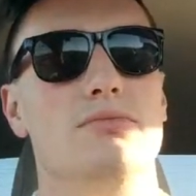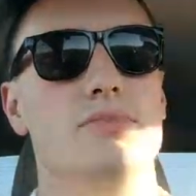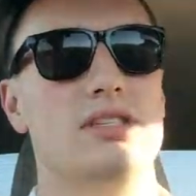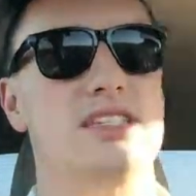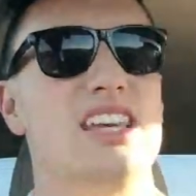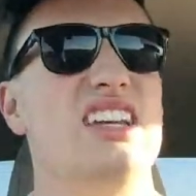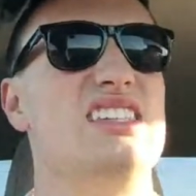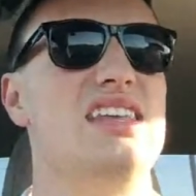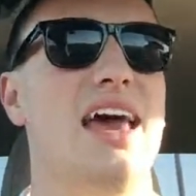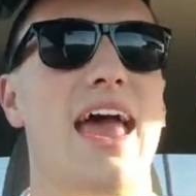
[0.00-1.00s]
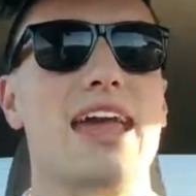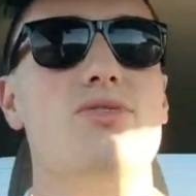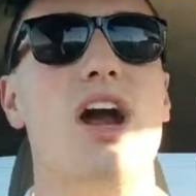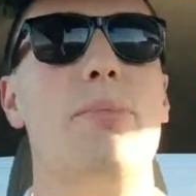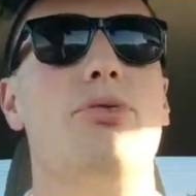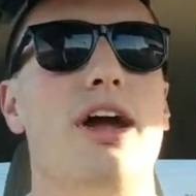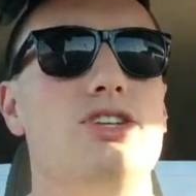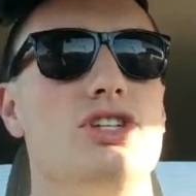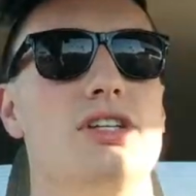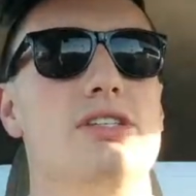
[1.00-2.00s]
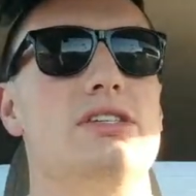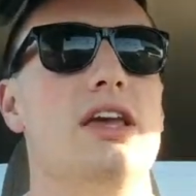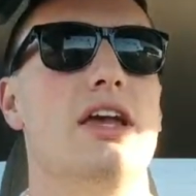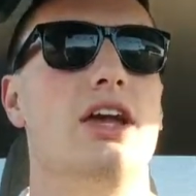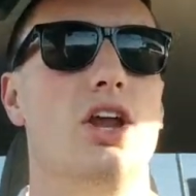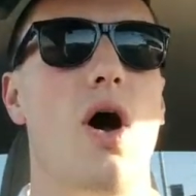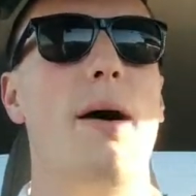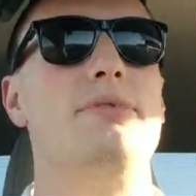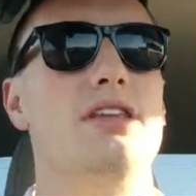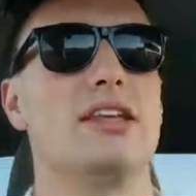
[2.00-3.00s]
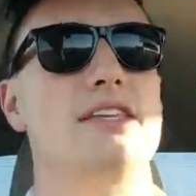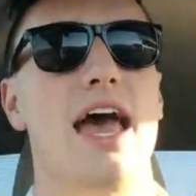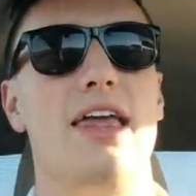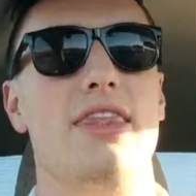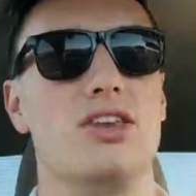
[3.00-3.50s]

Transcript: 6 to 8 rep ranges, up to the 10.